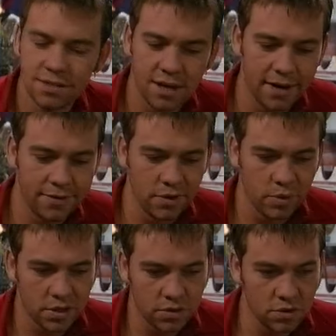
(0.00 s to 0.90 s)
See, I thought
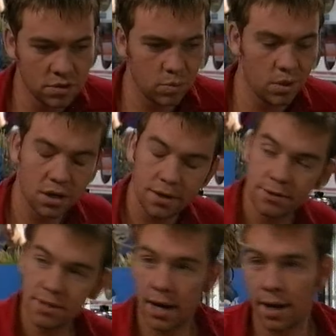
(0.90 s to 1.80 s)
we could do some work on
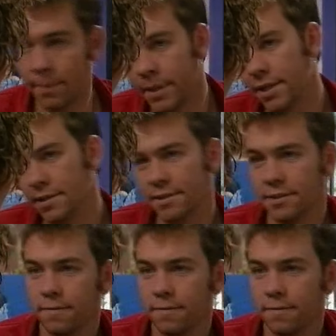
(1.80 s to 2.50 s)
this harmony.